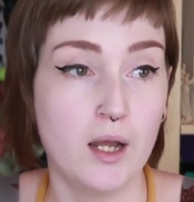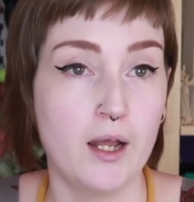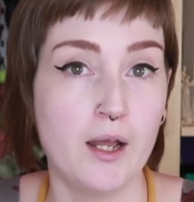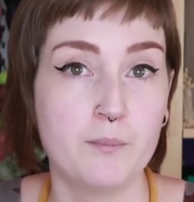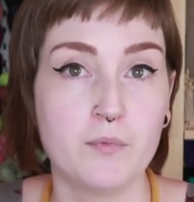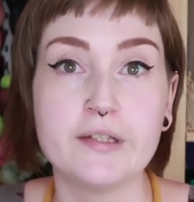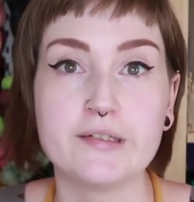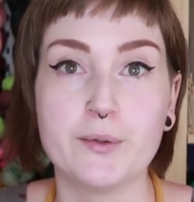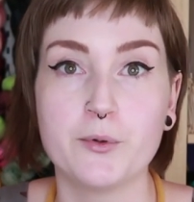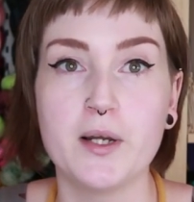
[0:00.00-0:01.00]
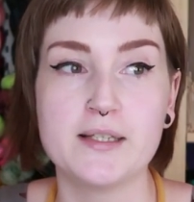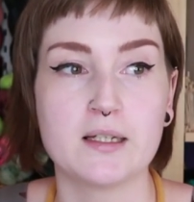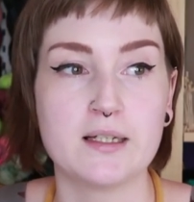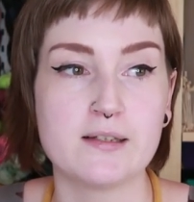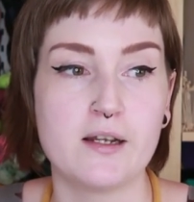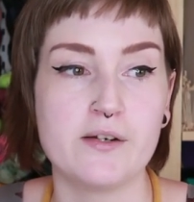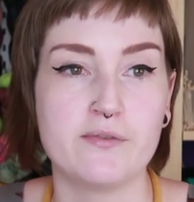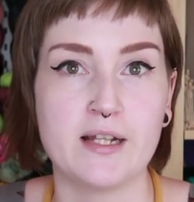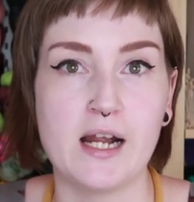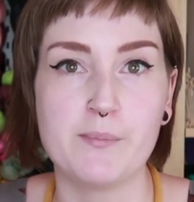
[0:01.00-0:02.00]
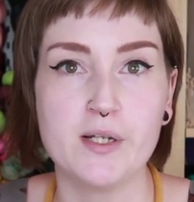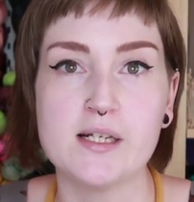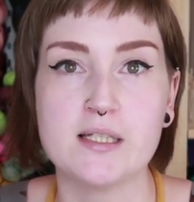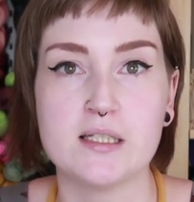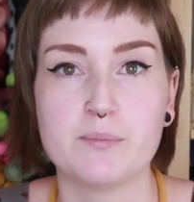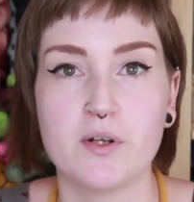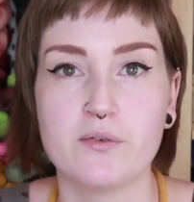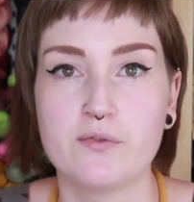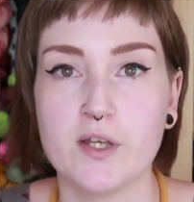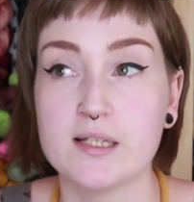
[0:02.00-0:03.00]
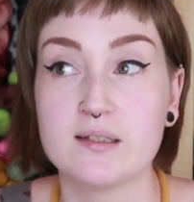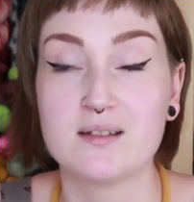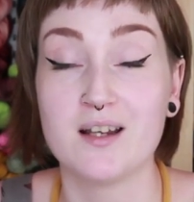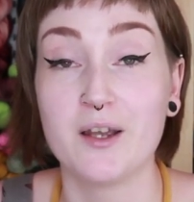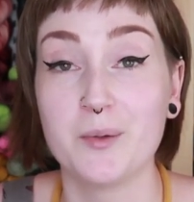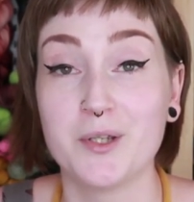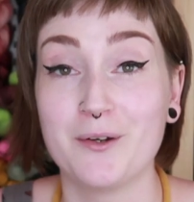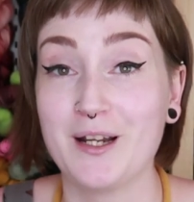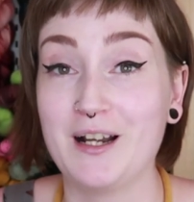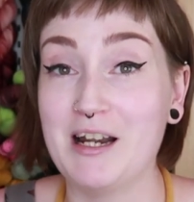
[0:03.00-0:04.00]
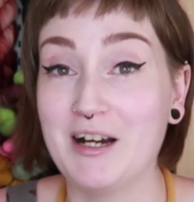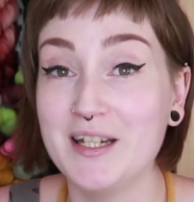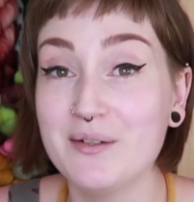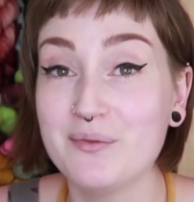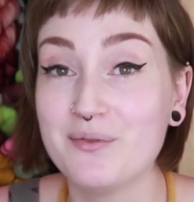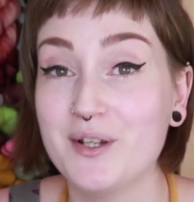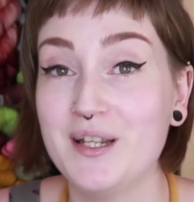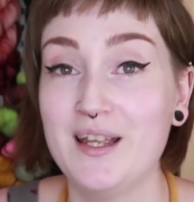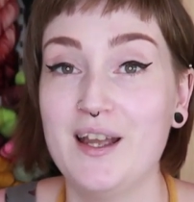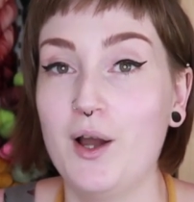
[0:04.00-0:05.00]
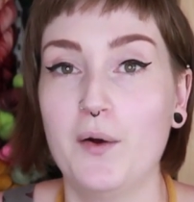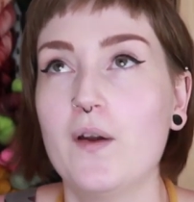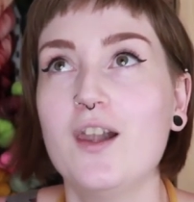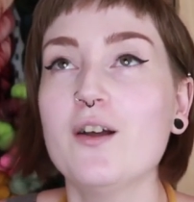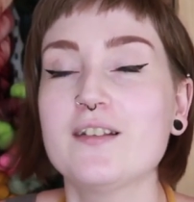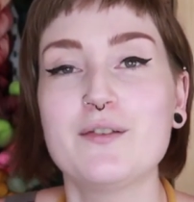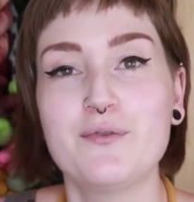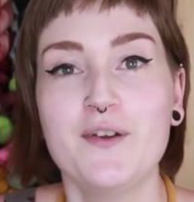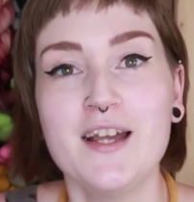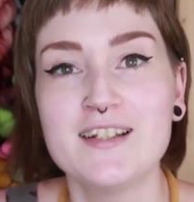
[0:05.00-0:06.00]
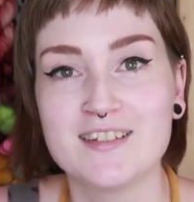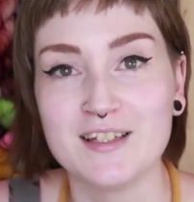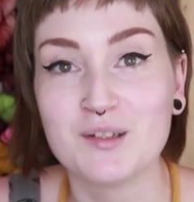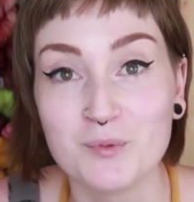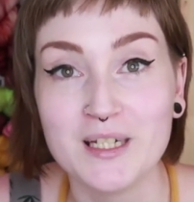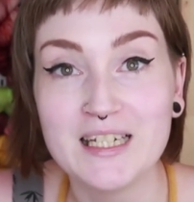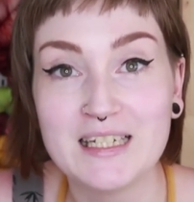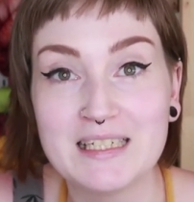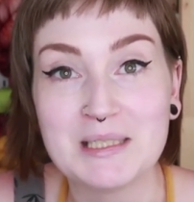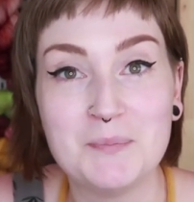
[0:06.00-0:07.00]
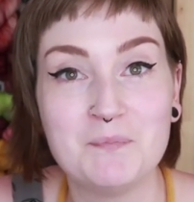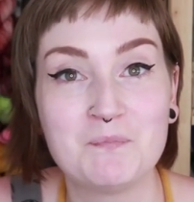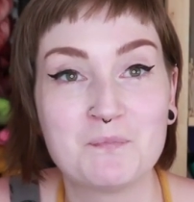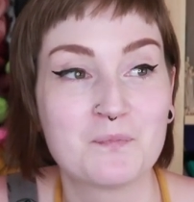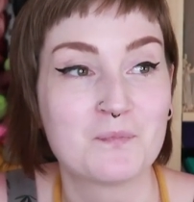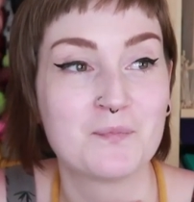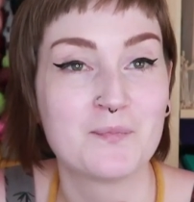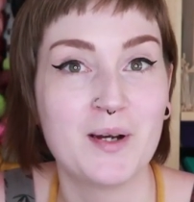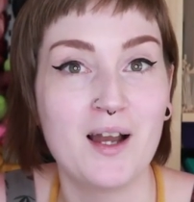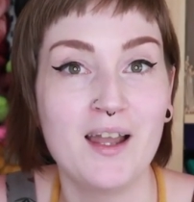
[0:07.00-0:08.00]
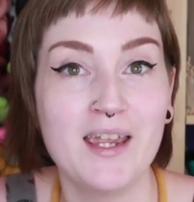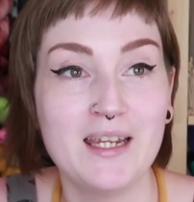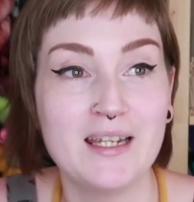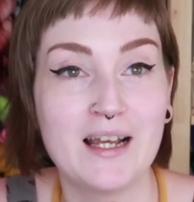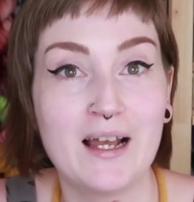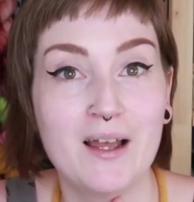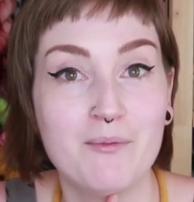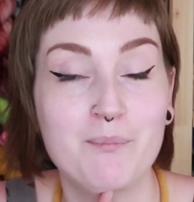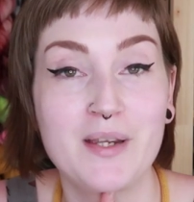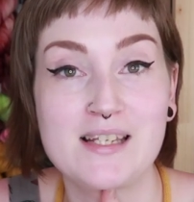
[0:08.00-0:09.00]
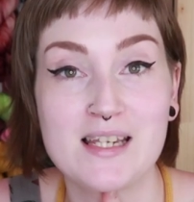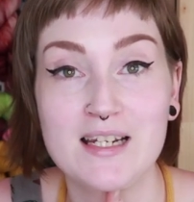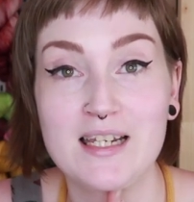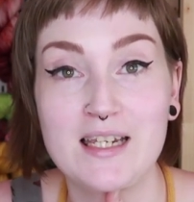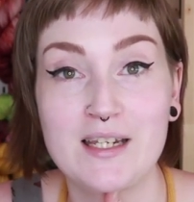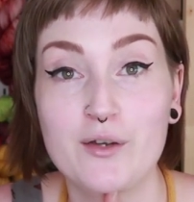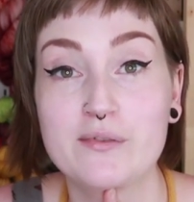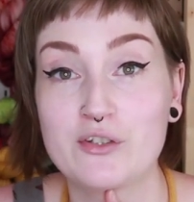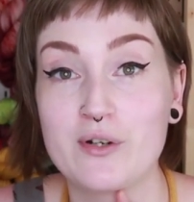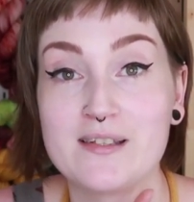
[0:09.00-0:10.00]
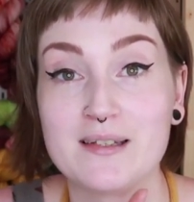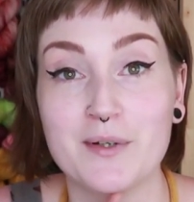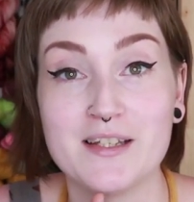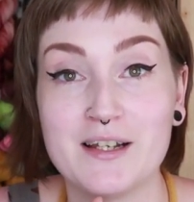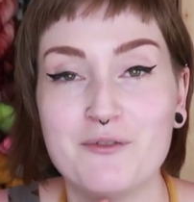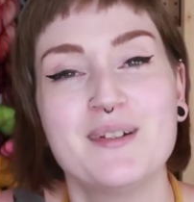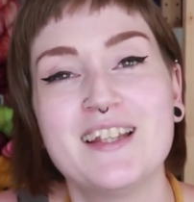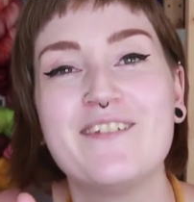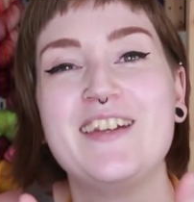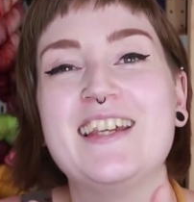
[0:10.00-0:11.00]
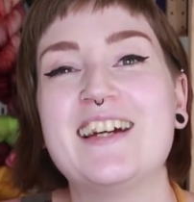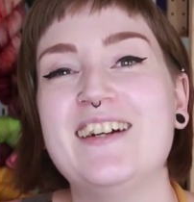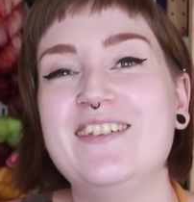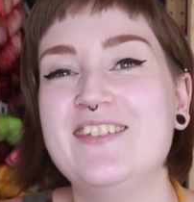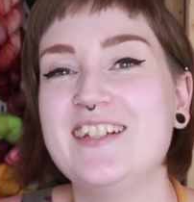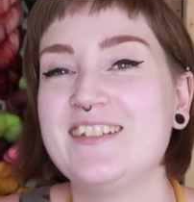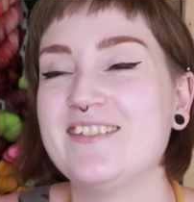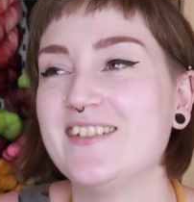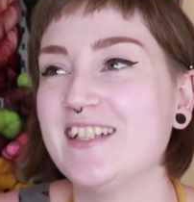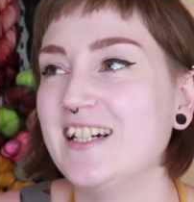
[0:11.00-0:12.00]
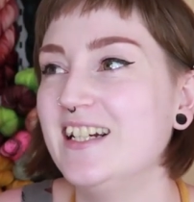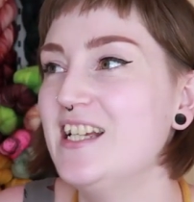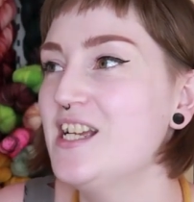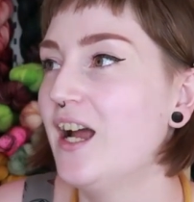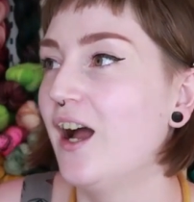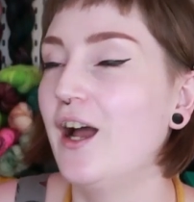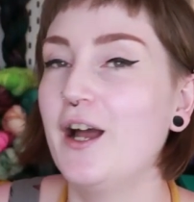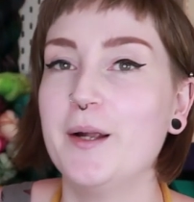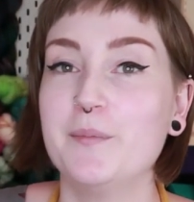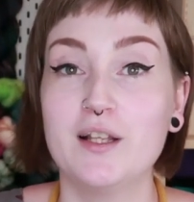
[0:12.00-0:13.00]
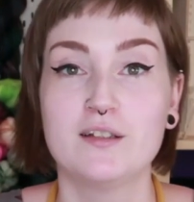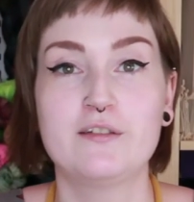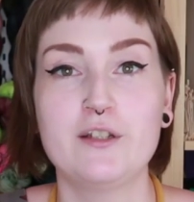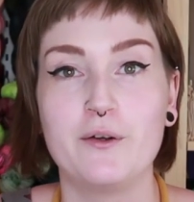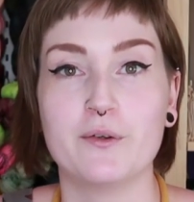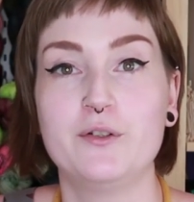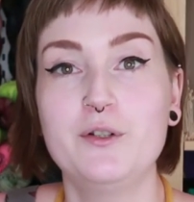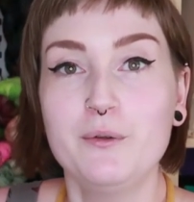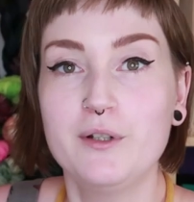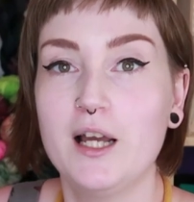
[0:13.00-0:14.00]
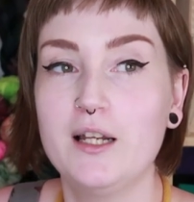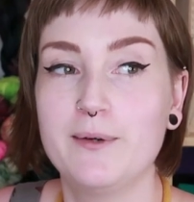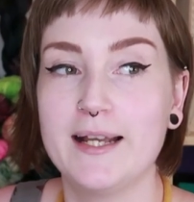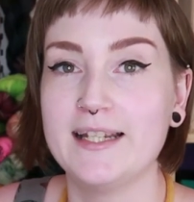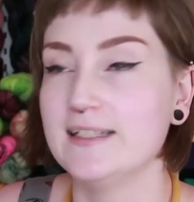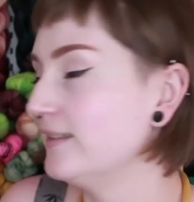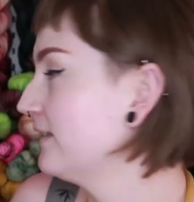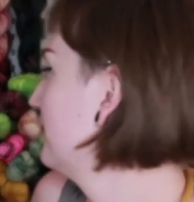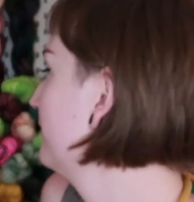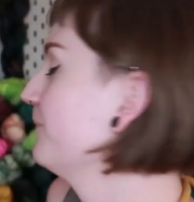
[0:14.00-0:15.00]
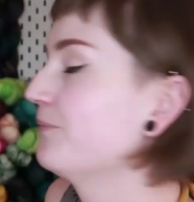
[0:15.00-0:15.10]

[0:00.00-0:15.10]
So I'm quite excited for that because it's my first time going live. Lots of firsts this week. I am basically overstressing myself. There we go, we'll do all that. So, new colourways.